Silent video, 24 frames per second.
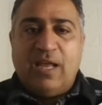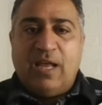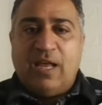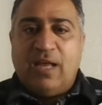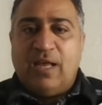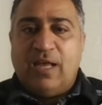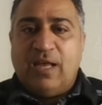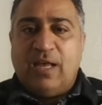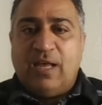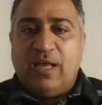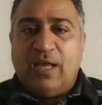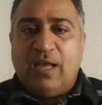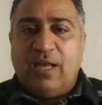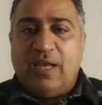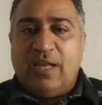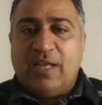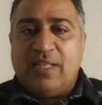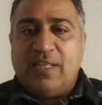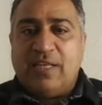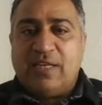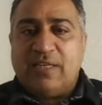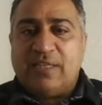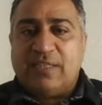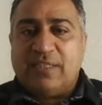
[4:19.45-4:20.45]

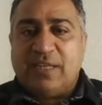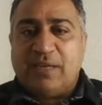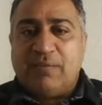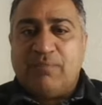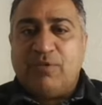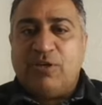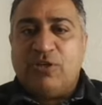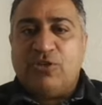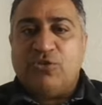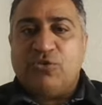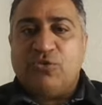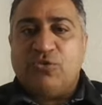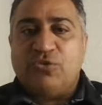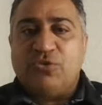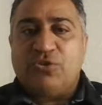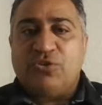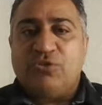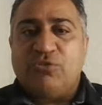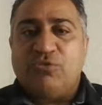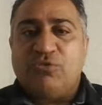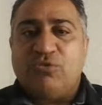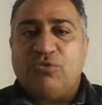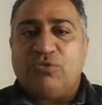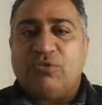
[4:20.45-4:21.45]
Another table shows
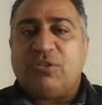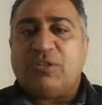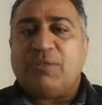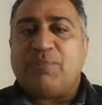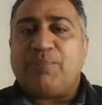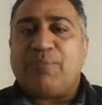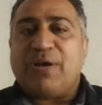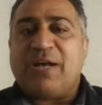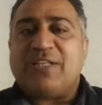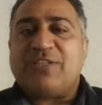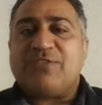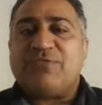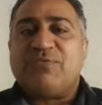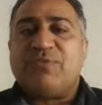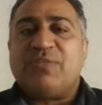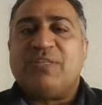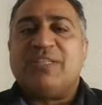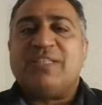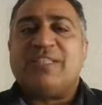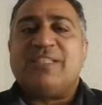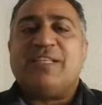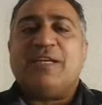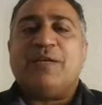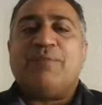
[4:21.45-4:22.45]
you the
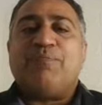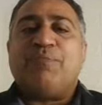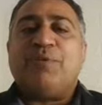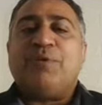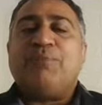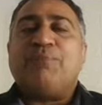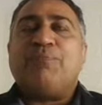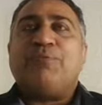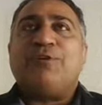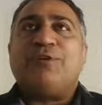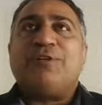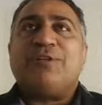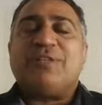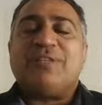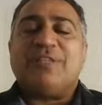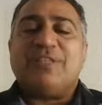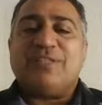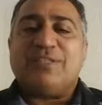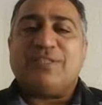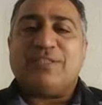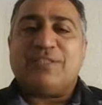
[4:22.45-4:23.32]
passwords that people